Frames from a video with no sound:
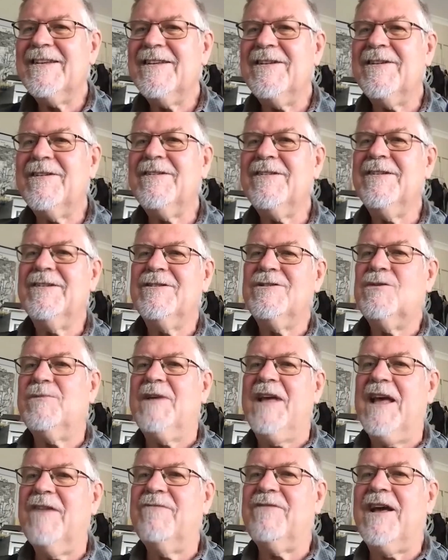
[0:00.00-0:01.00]
You know, do
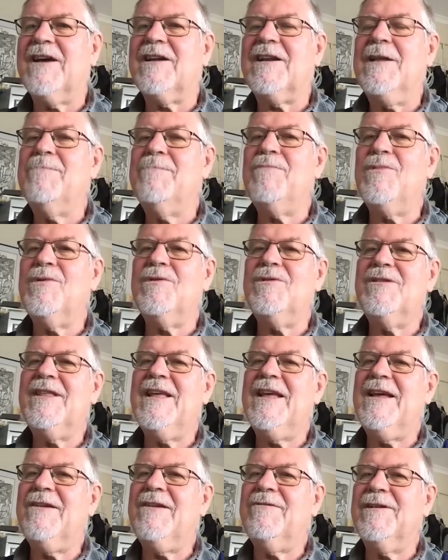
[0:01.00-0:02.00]
we have our clipboard
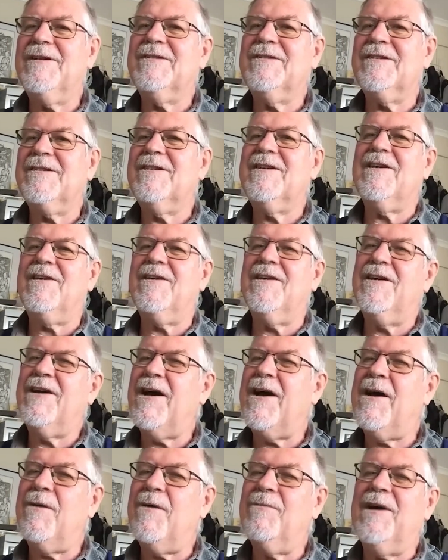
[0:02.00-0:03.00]
there and
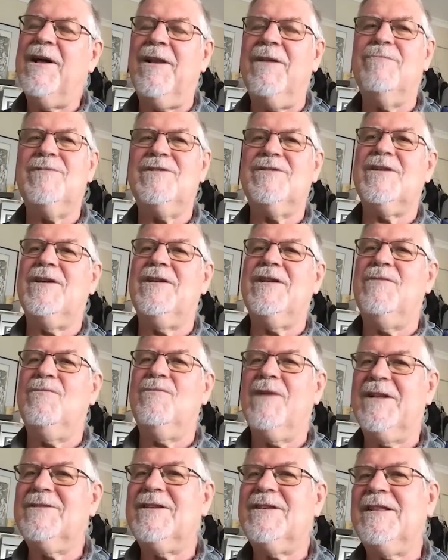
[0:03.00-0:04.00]
go, well, it was only
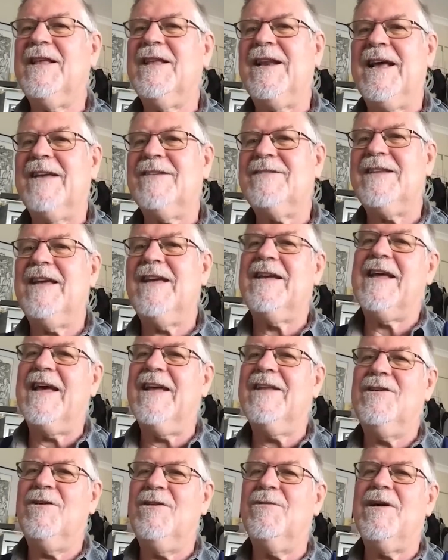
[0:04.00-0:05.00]
once in the last
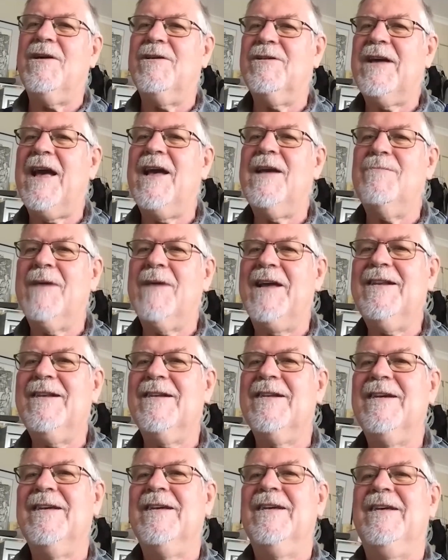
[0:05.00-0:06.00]
decade, you're okay, mate.
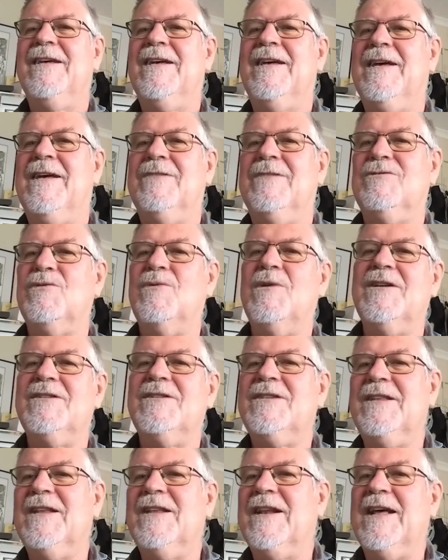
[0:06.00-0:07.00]

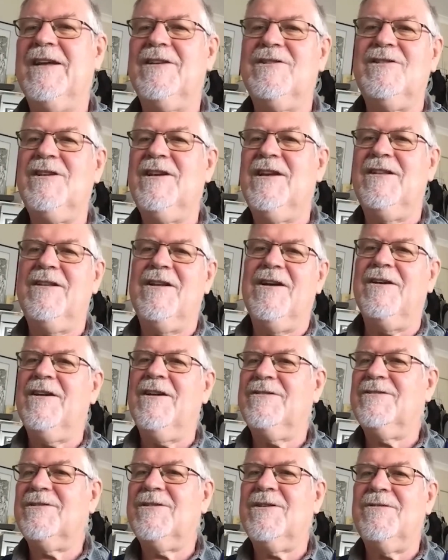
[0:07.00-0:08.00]
Twice in the last year,
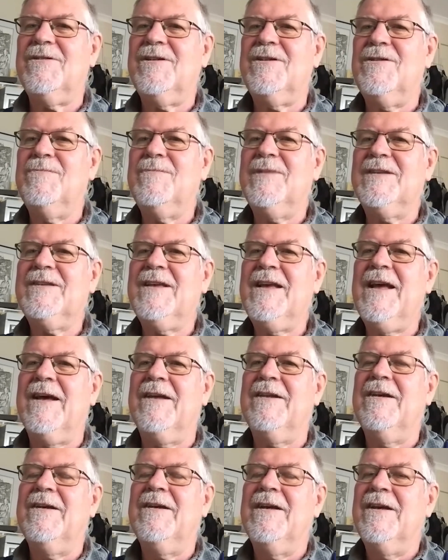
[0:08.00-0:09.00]
no, sorry, you miss
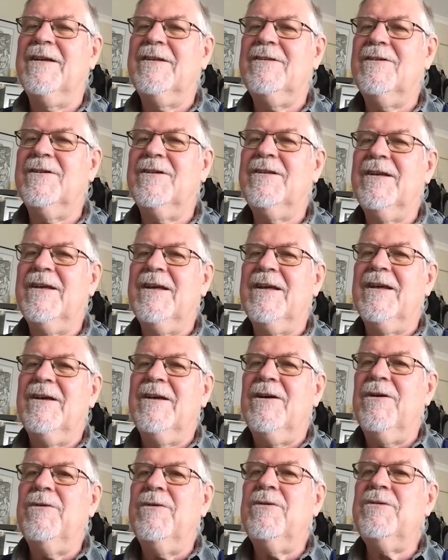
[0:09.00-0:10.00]
out. You know,
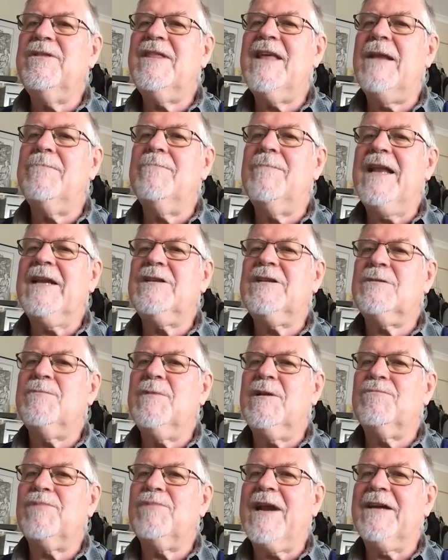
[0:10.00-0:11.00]
all of that
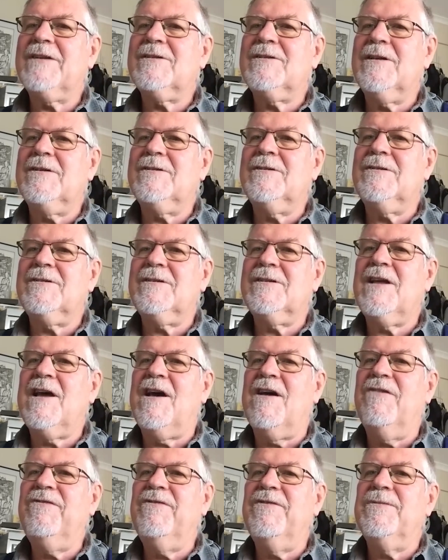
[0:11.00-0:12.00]
management practice
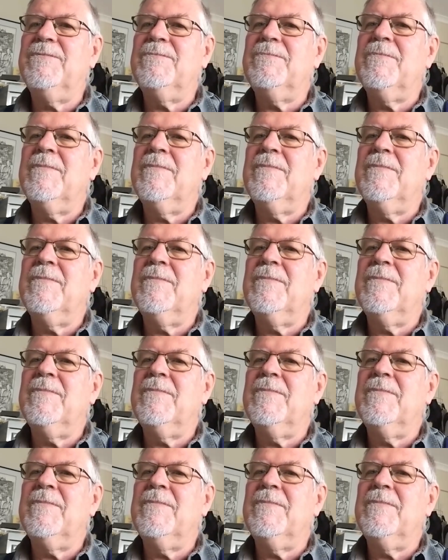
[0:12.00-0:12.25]
stuff